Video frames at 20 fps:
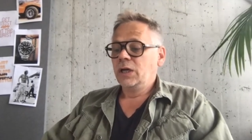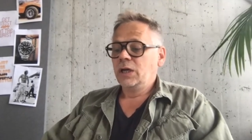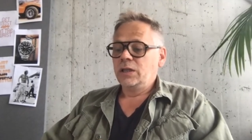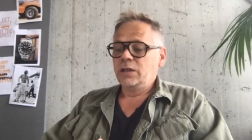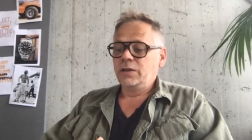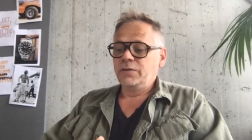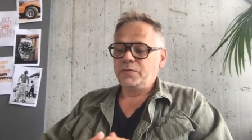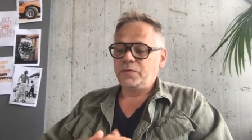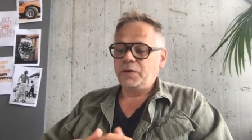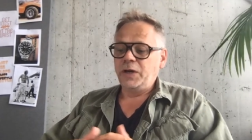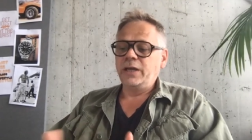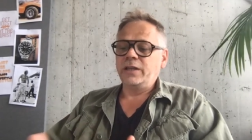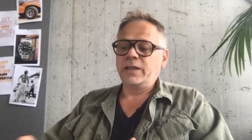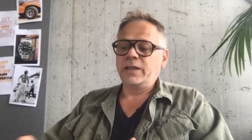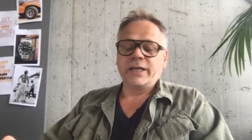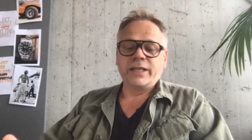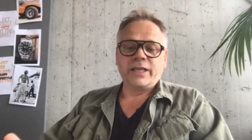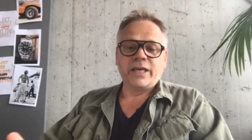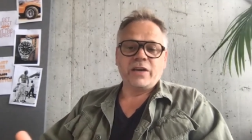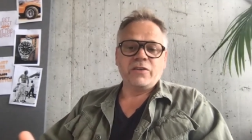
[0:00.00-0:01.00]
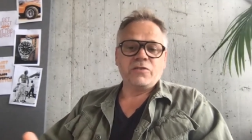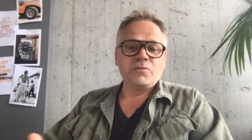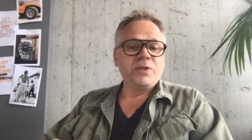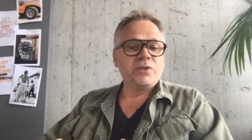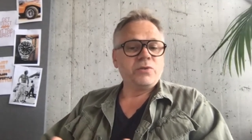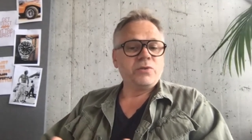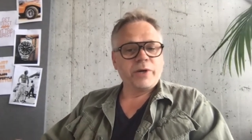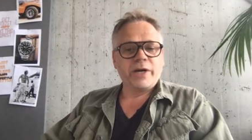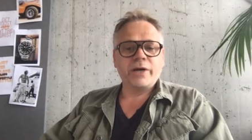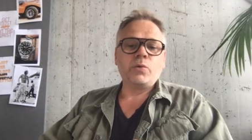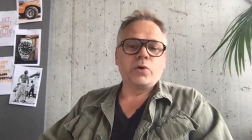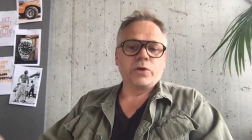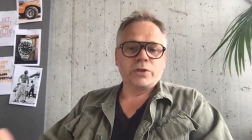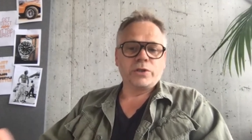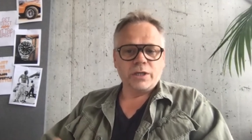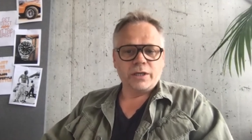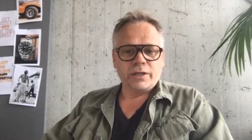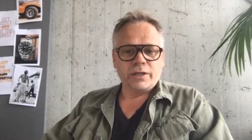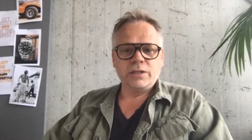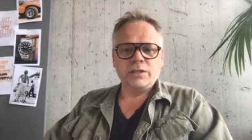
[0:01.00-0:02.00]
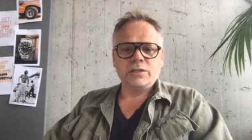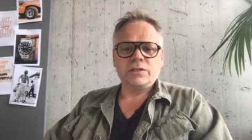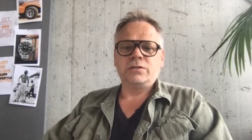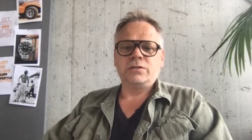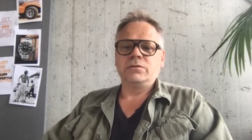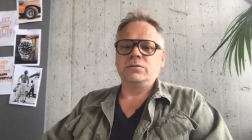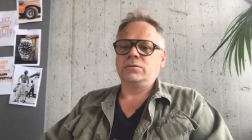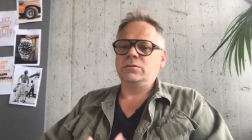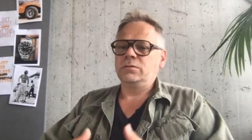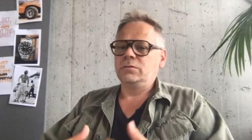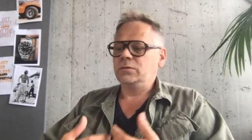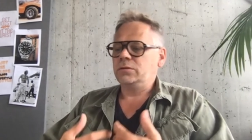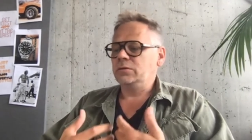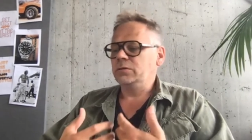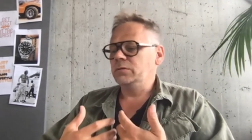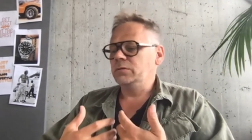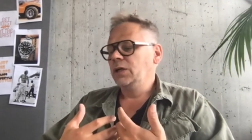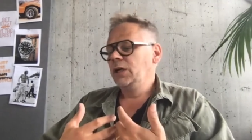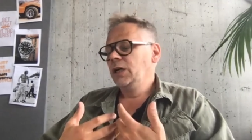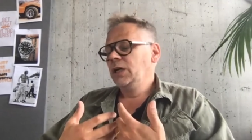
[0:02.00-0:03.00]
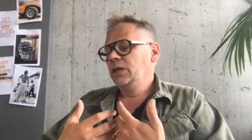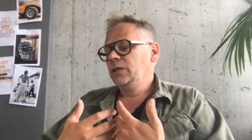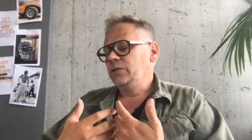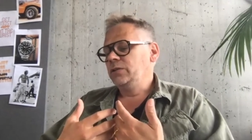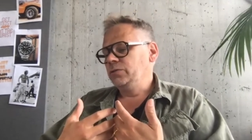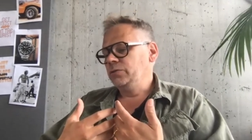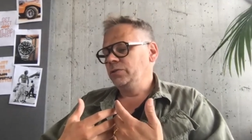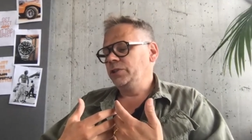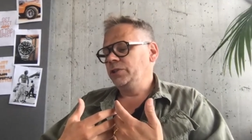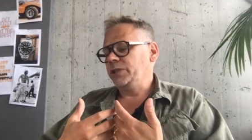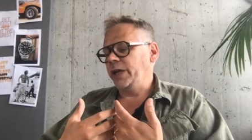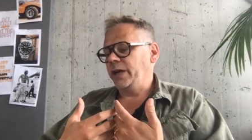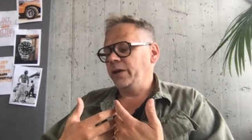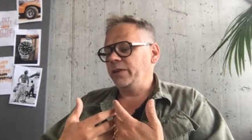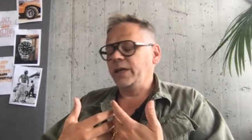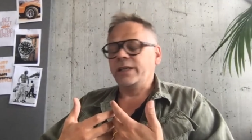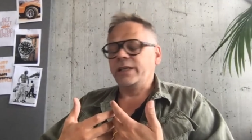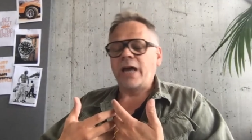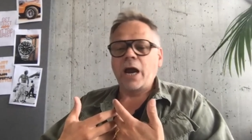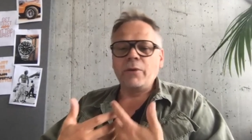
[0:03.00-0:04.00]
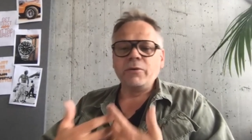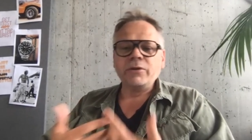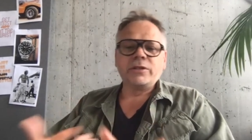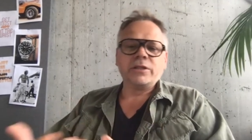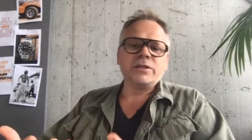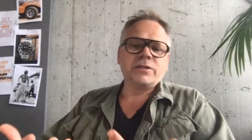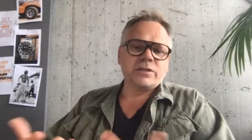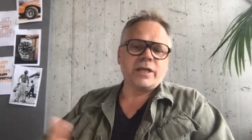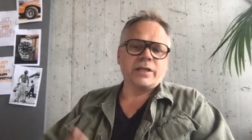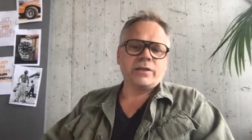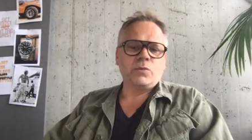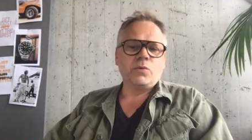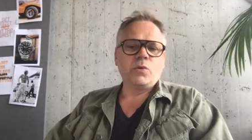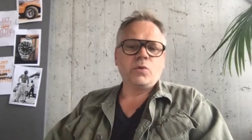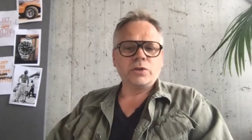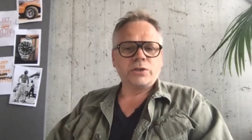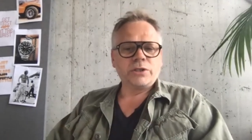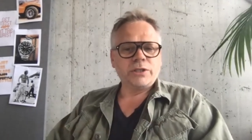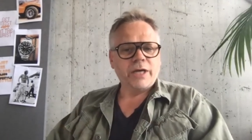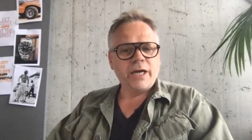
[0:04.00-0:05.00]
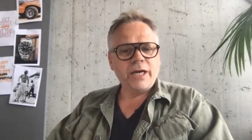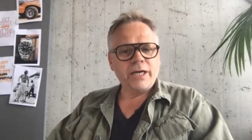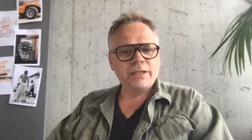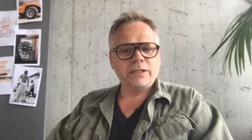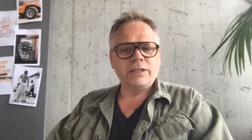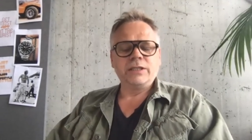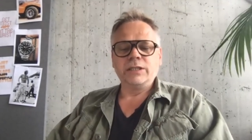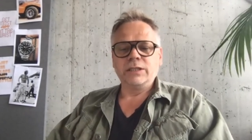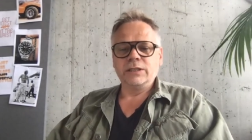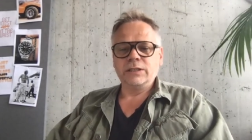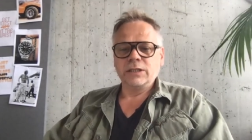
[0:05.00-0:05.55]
the feeling that it gave me to wear a watch like this, to to to to share that heritage that the watch had in it.